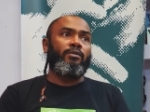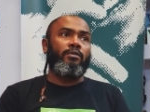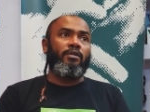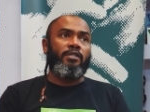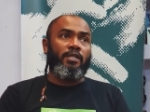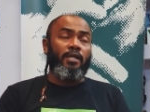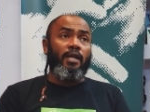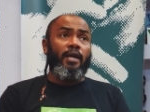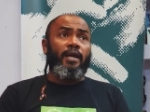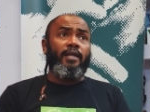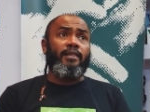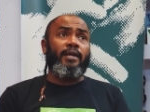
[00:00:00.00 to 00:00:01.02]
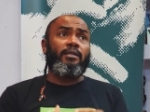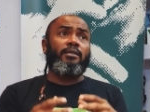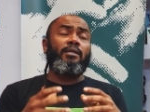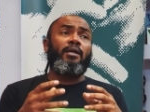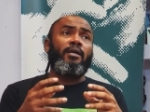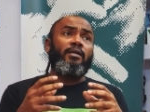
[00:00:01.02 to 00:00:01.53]
the sea, and
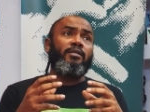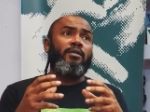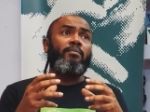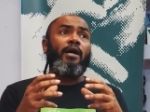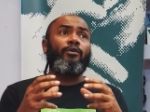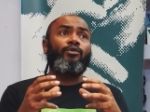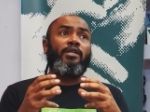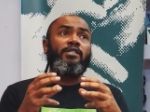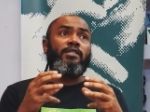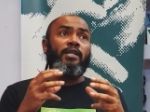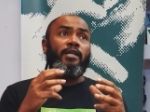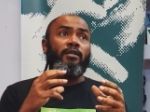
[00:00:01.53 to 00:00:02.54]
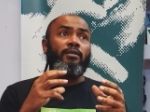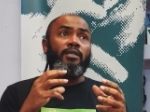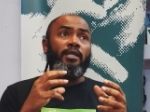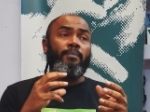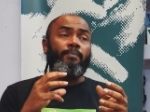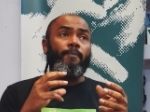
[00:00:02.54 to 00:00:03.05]
that somehow translates the
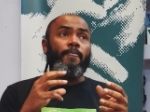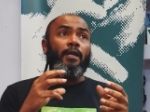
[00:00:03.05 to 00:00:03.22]
deep